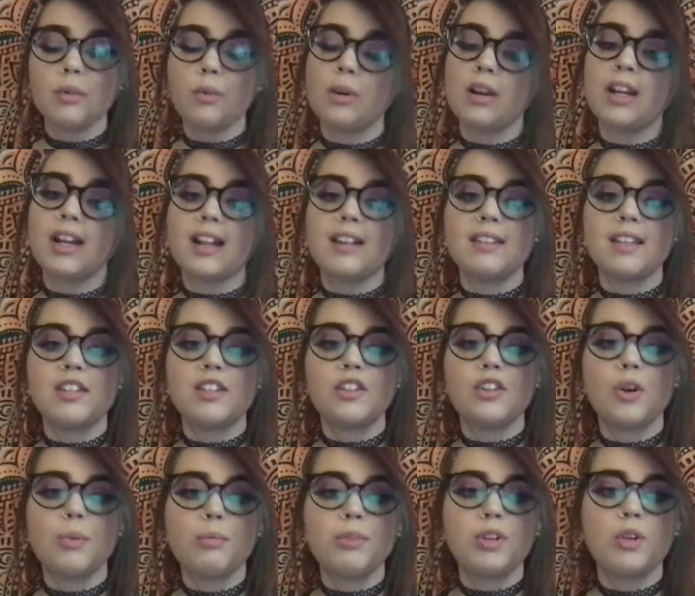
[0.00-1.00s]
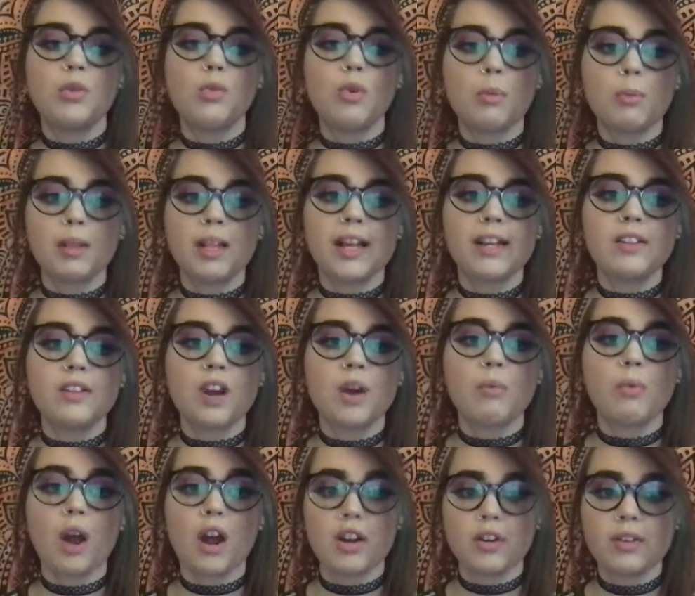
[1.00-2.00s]
the organization hopes to normalize
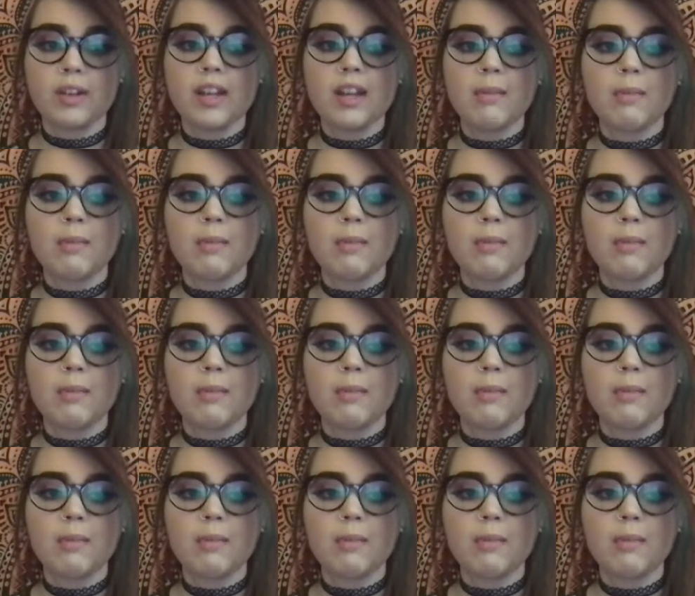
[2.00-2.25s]
camaraderie